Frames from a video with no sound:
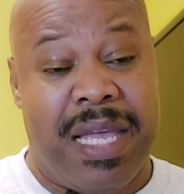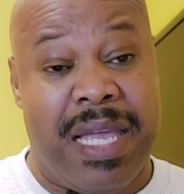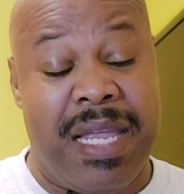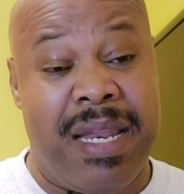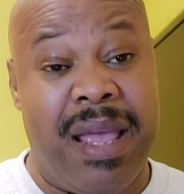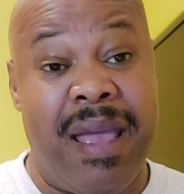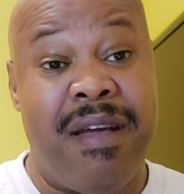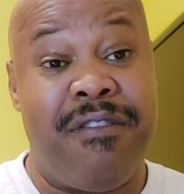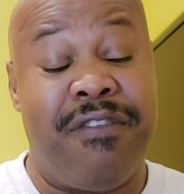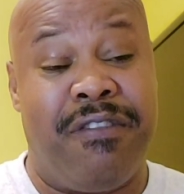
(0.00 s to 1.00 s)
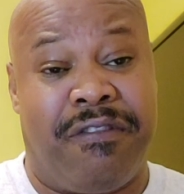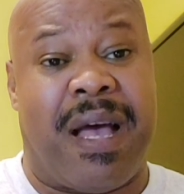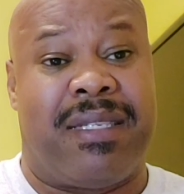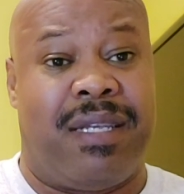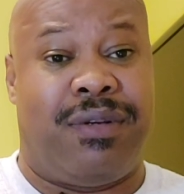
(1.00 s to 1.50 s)
in every
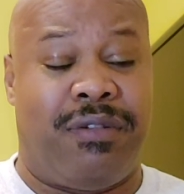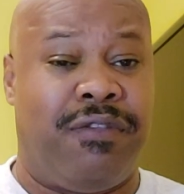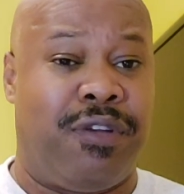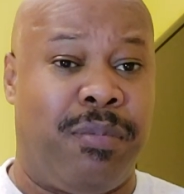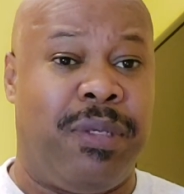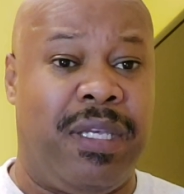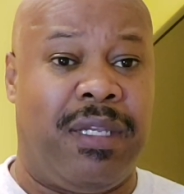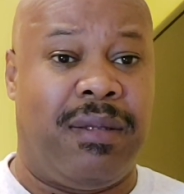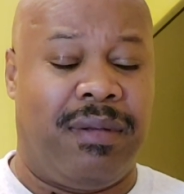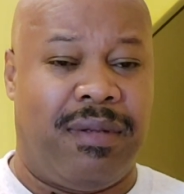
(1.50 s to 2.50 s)
facet of their being,